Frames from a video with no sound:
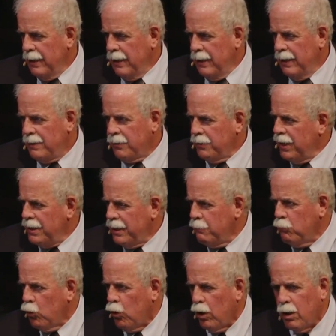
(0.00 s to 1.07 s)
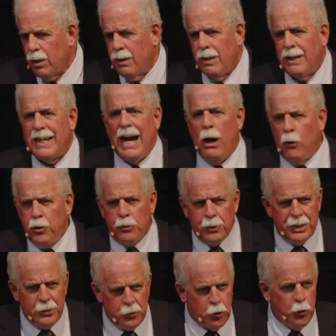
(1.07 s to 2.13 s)
Is there anything more
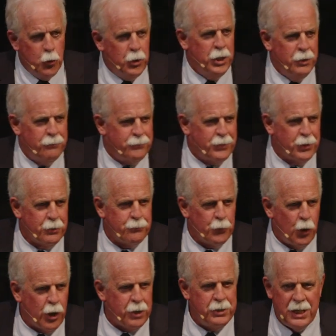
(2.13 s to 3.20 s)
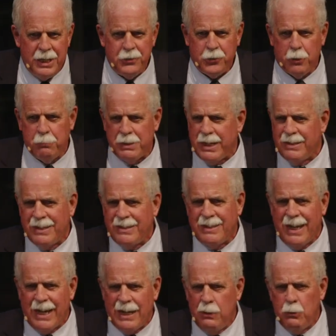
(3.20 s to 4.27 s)
counterintuitive to the fallen nature, but that's
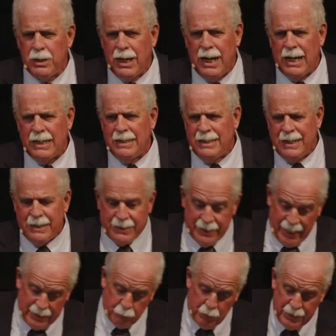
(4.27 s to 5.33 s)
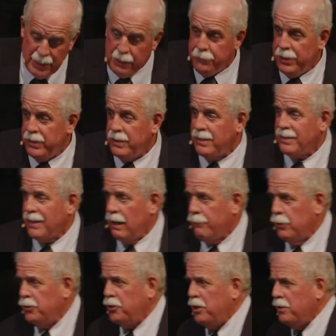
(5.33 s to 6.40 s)
exactly what God insists. And that's what David had discovered.
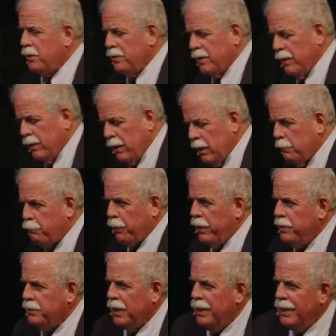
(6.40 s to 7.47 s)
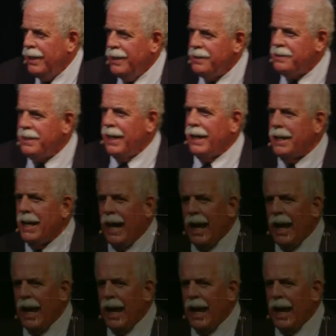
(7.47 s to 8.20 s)
Jesus, in another place, said, I